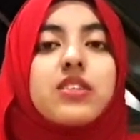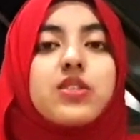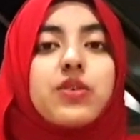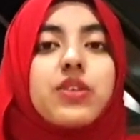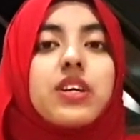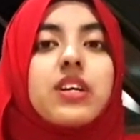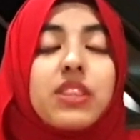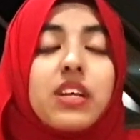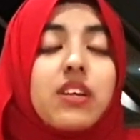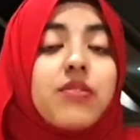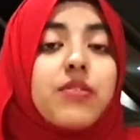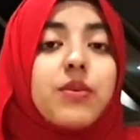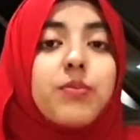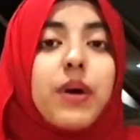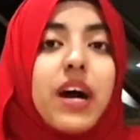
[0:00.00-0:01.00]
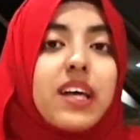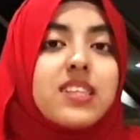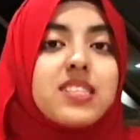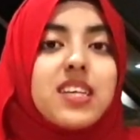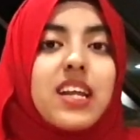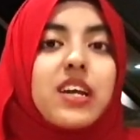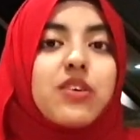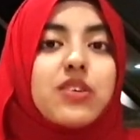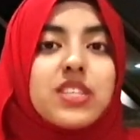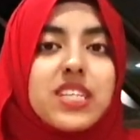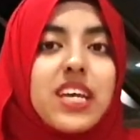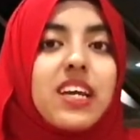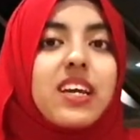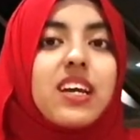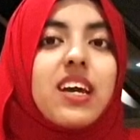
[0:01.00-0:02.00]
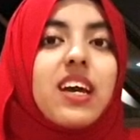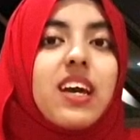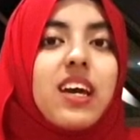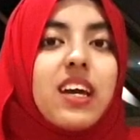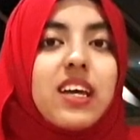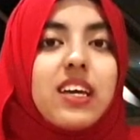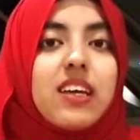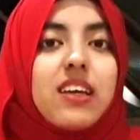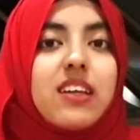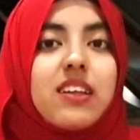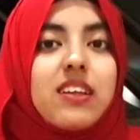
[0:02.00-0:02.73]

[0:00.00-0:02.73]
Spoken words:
to the different paths that I could take in